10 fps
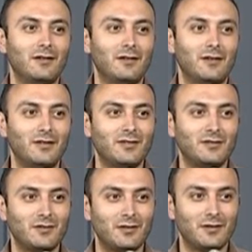
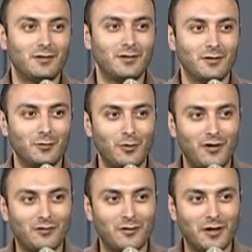is we
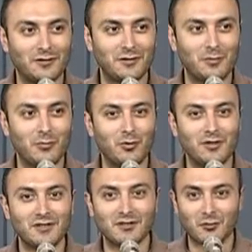have to actually be put in
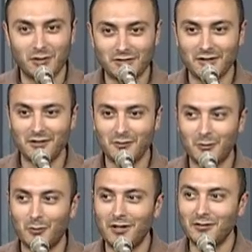a situation
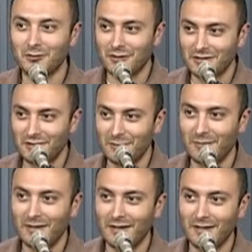where we need to trust him,
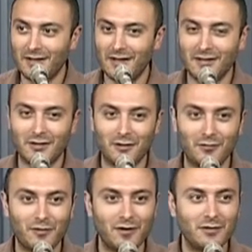and then our
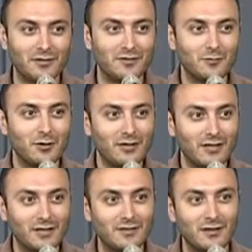faith is really
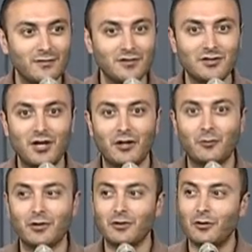tested if it's
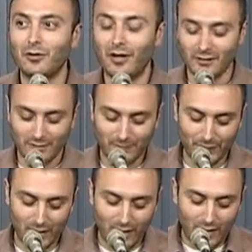genuine or not.
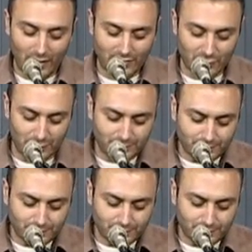And so